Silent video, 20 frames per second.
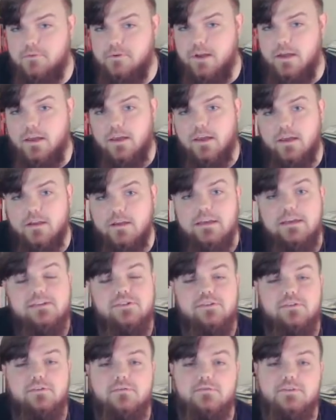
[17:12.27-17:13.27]
And each
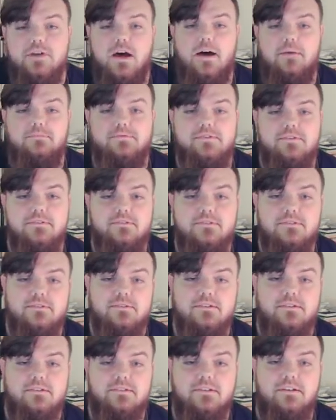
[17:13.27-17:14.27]
of those options
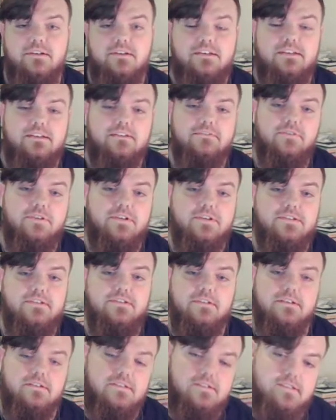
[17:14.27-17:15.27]
is going to give us
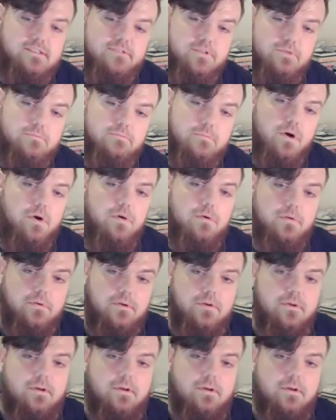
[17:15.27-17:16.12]
a different mode,